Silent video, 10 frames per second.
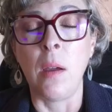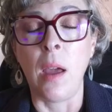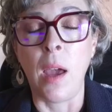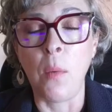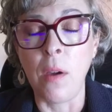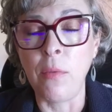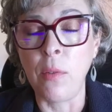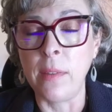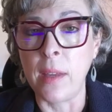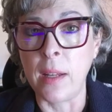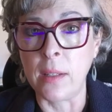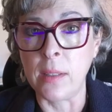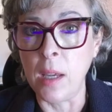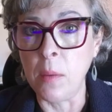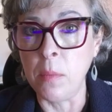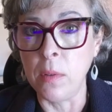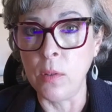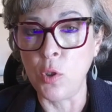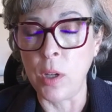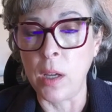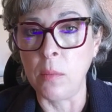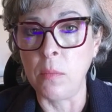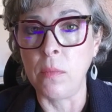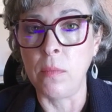However, in that example, a child